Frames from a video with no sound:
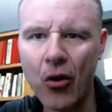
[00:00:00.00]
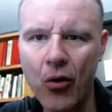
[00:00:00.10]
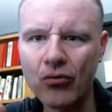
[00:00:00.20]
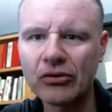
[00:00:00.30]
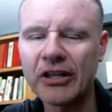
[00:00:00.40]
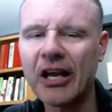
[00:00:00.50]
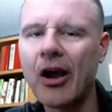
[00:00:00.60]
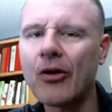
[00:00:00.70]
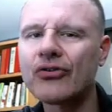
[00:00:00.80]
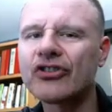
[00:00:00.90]
only
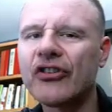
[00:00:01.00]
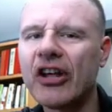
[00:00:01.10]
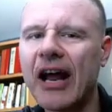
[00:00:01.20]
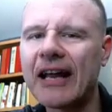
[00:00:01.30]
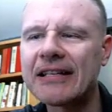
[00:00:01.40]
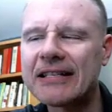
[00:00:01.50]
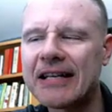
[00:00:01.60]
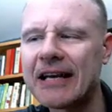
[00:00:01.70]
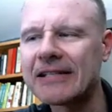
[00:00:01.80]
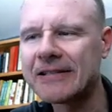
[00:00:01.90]
goes to the United
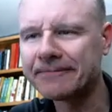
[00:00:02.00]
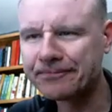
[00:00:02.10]
States.